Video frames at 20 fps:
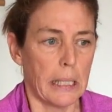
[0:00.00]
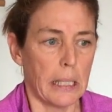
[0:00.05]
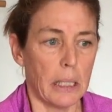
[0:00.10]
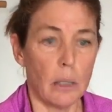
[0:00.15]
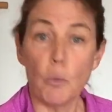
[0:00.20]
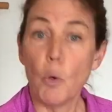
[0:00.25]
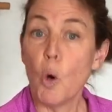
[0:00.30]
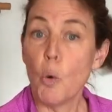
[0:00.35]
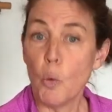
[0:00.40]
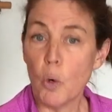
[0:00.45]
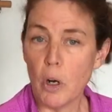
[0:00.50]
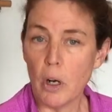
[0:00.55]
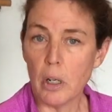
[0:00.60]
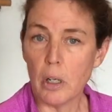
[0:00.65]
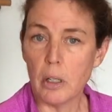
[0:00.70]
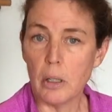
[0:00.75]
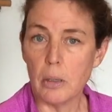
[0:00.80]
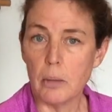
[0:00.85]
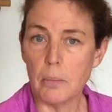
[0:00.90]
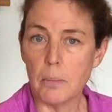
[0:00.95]
it won't
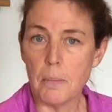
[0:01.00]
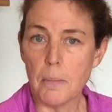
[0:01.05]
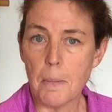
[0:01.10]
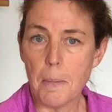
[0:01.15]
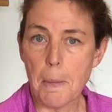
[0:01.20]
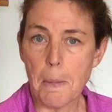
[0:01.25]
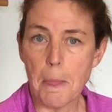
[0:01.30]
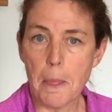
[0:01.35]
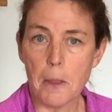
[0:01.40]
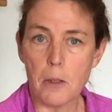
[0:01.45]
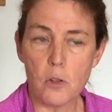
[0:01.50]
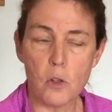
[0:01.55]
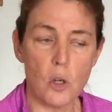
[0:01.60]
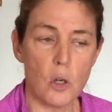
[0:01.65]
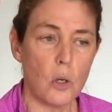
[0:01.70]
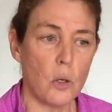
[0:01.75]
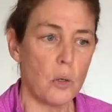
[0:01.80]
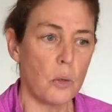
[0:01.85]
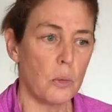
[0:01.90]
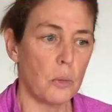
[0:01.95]
work.
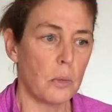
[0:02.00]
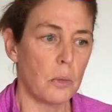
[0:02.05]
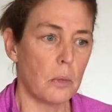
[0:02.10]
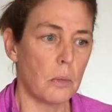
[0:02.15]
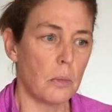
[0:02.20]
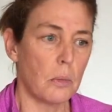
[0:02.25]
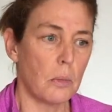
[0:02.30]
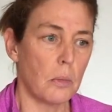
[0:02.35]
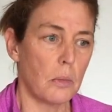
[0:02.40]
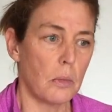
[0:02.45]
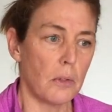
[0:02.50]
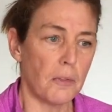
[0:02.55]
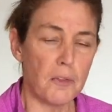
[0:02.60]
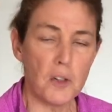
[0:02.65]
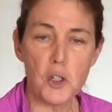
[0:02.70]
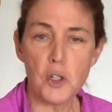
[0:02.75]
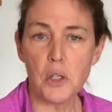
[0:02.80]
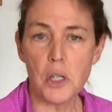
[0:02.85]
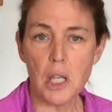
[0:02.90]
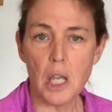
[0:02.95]
So the
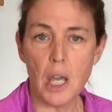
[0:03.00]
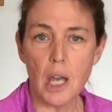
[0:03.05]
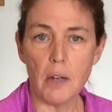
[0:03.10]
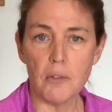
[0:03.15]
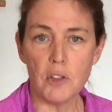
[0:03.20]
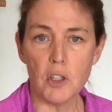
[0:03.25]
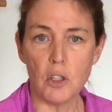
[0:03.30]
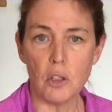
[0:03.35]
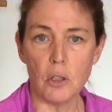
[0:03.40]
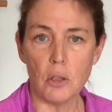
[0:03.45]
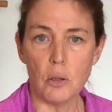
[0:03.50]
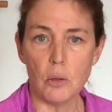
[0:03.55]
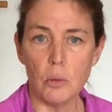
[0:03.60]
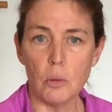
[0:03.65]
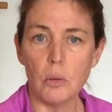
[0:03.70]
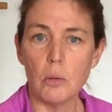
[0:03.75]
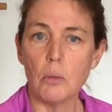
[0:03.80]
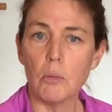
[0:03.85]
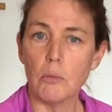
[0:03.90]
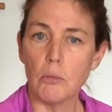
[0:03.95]
first thing you have to
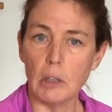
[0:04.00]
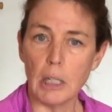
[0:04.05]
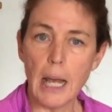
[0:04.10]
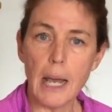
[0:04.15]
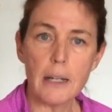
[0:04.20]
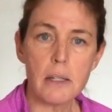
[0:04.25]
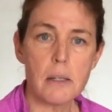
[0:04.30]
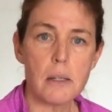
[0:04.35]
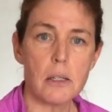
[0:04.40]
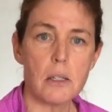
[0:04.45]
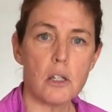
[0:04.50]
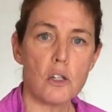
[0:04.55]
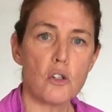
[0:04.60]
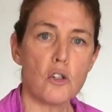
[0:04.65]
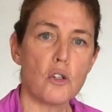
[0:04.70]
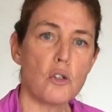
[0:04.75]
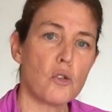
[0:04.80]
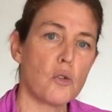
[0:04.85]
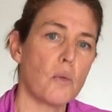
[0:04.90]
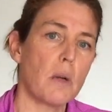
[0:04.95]
do, relax the
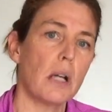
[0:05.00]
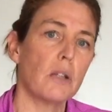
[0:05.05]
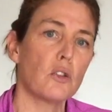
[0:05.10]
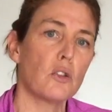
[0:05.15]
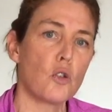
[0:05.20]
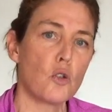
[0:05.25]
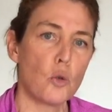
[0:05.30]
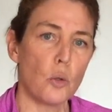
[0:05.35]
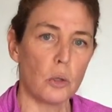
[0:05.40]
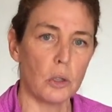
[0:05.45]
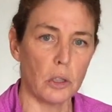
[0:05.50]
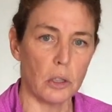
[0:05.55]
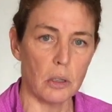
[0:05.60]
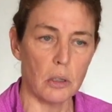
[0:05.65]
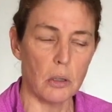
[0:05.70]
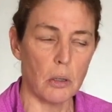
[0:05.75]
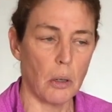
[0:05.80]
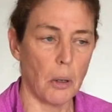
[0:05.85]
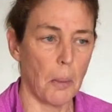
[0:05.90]
tissues around the shoulder,